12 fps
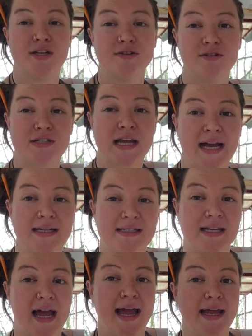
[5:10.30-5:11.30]
used
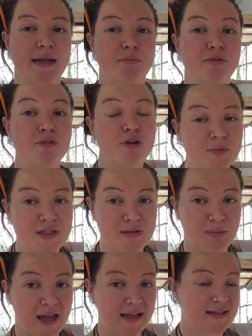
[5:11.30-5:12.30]
as a performance
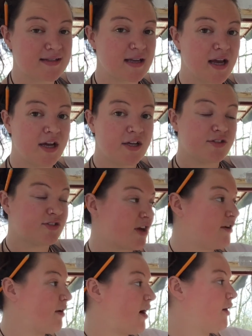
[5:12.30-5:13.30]
space,
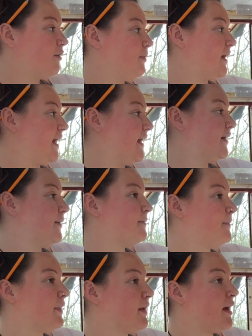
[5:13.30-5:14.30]
so I'll be
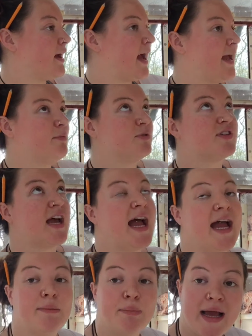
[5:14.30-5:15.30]
able to
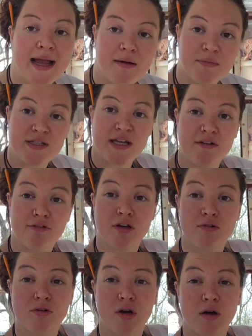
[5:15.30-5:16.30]
hang blackout
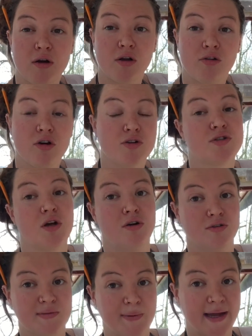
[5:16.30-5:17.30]
material across the
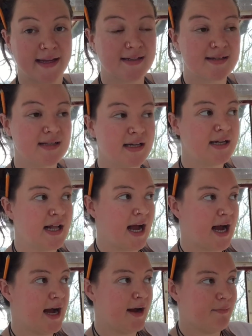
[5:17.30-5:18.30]
whole space,
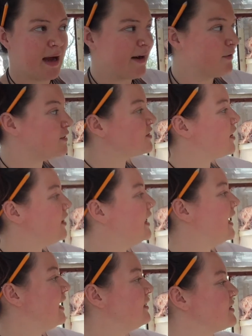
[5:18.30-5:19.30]
and also
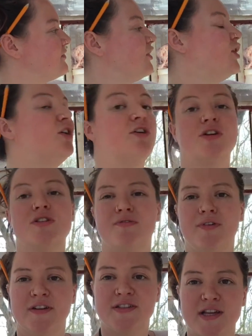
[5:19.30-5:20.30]
it allows for hooks
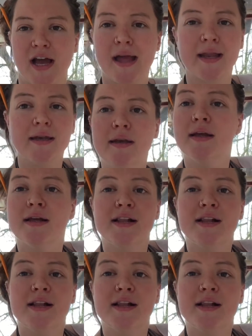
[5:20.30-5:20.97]
for certain